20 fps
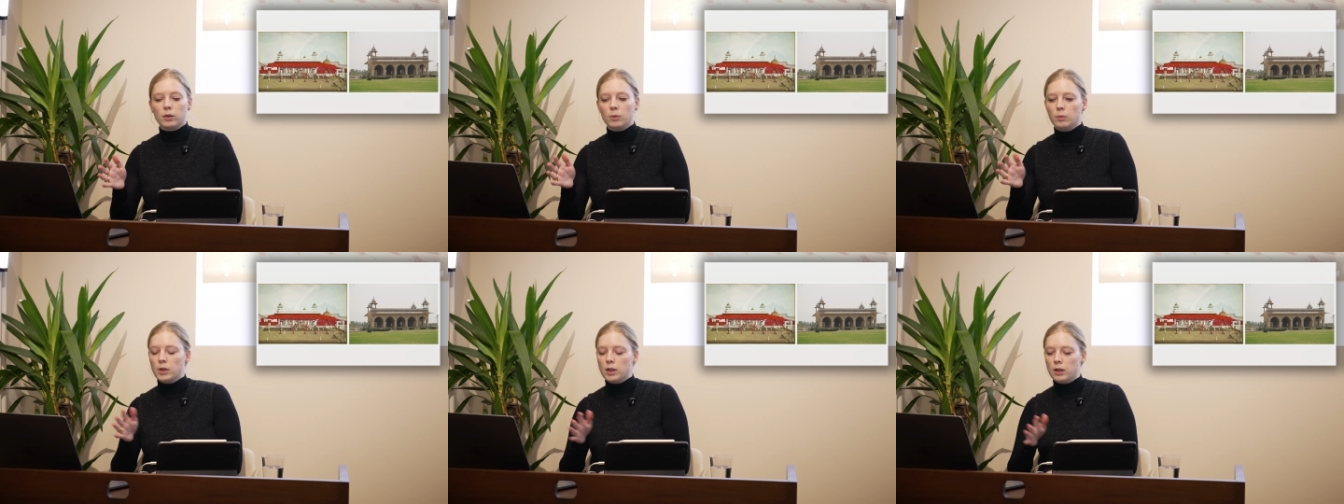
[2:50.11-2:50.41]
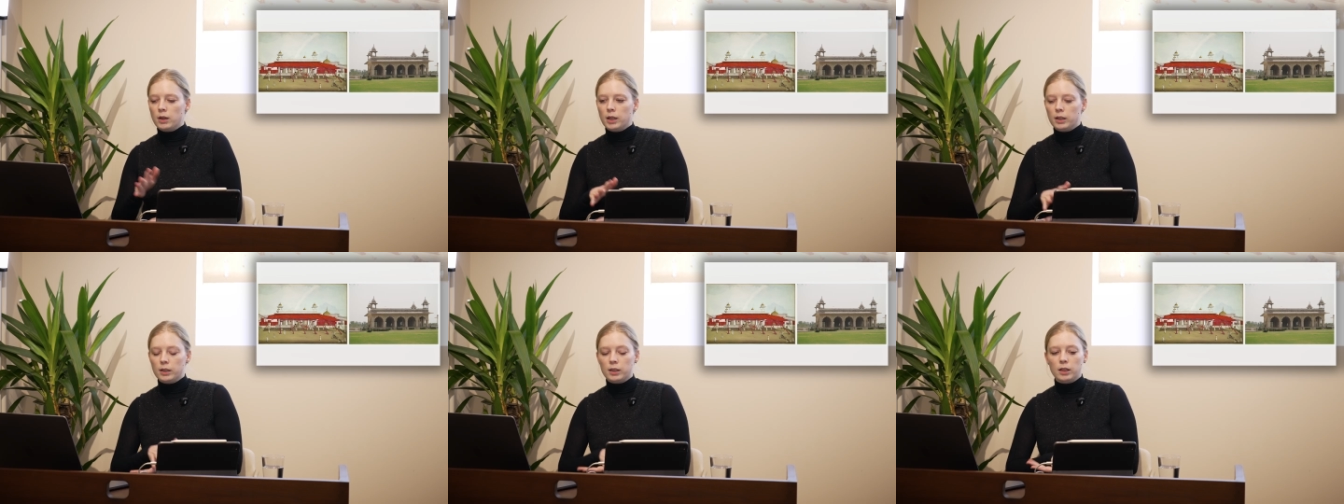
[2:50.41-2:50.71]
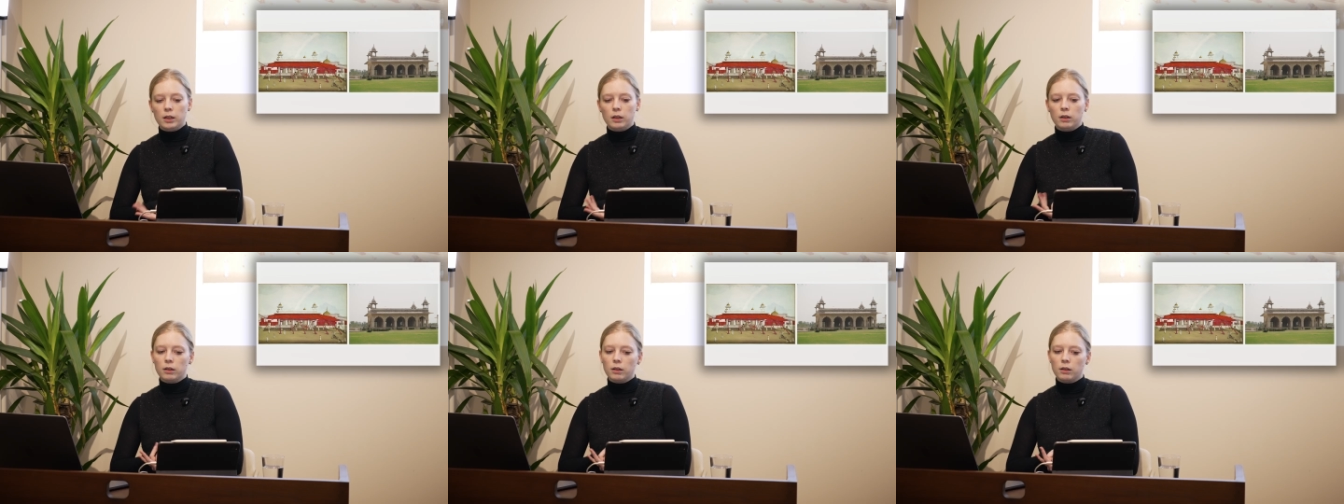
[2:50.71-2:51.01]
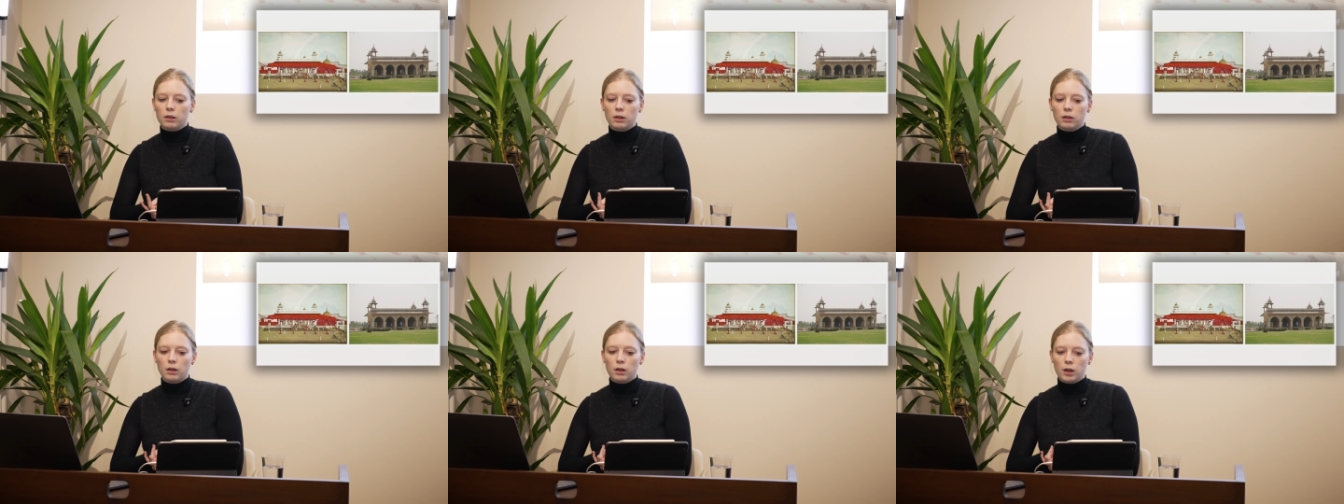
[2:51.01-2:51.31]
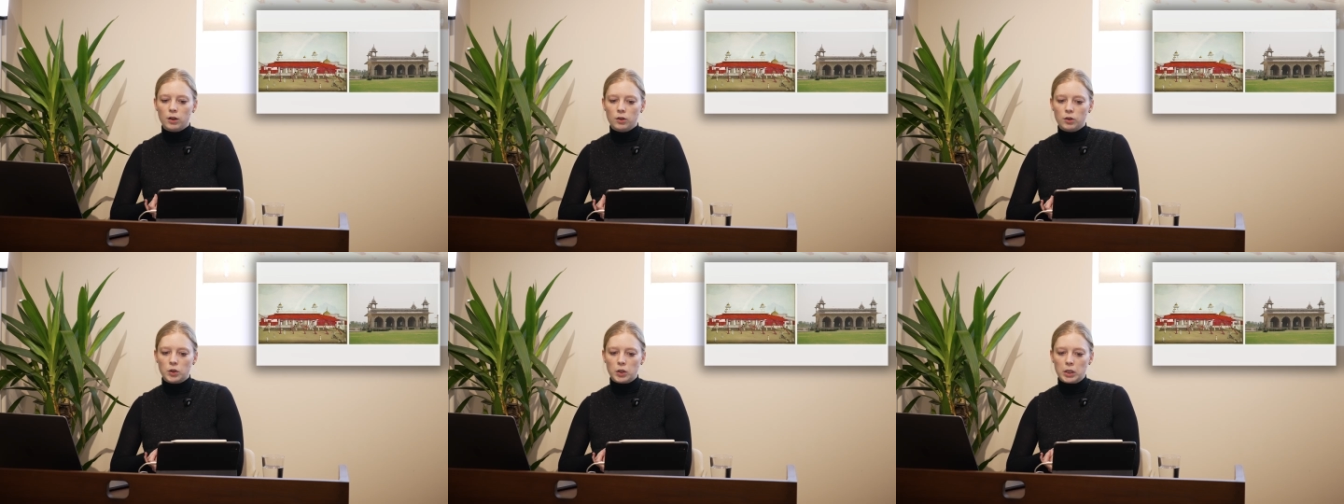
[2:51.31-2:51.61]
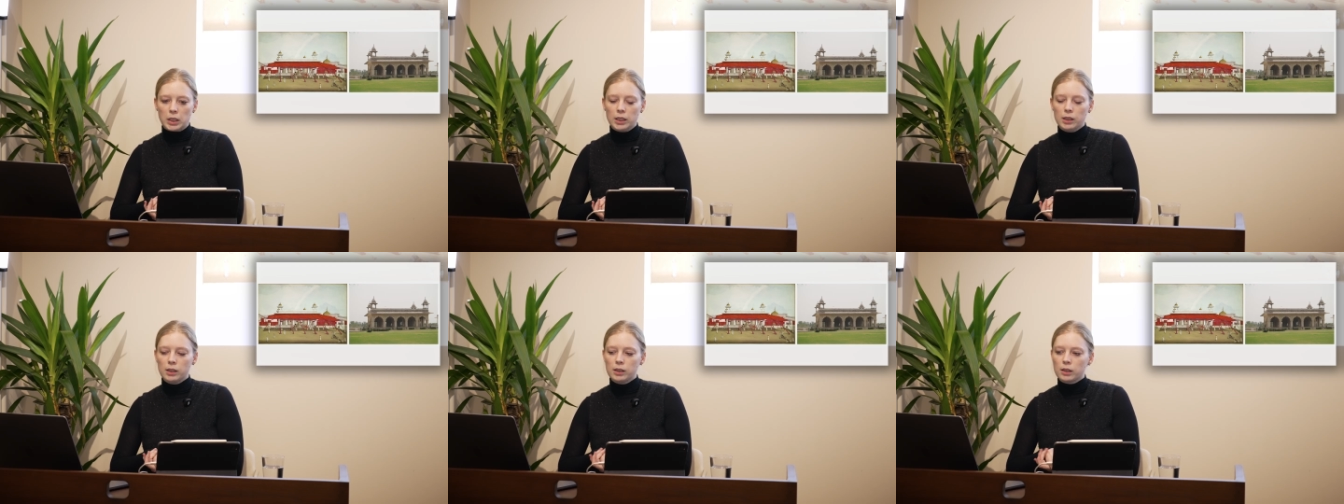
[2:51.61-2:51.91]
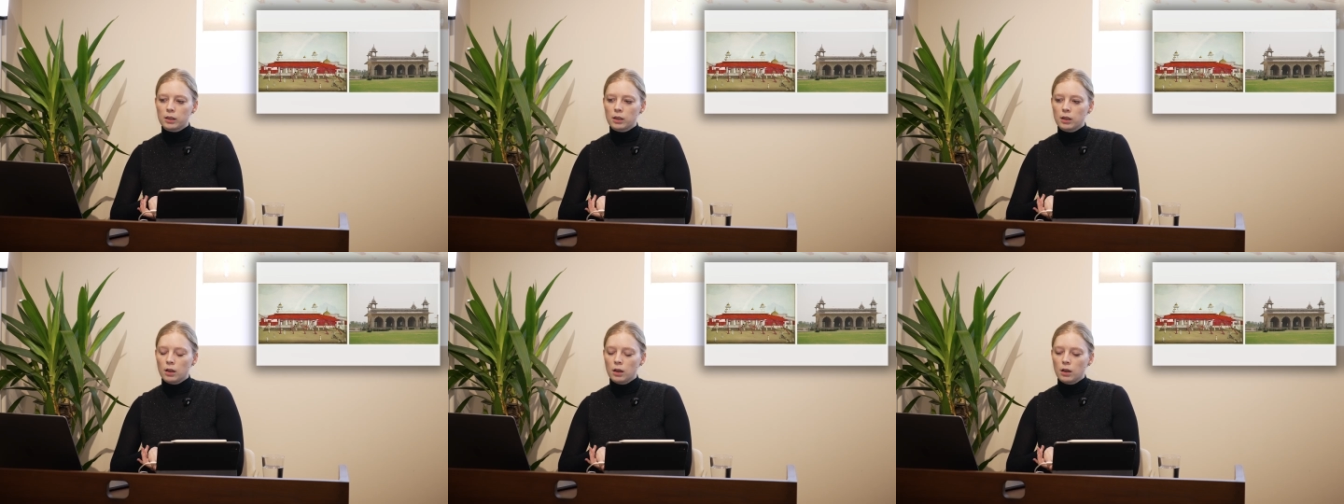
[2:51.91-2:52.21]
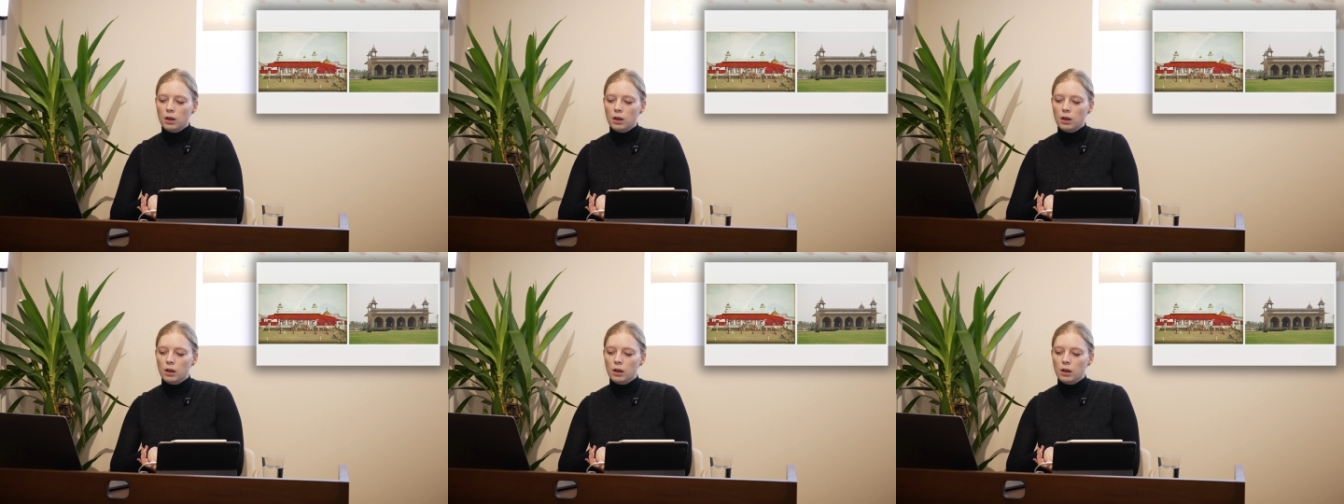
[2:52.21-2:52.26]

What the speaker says: the mid-1800s,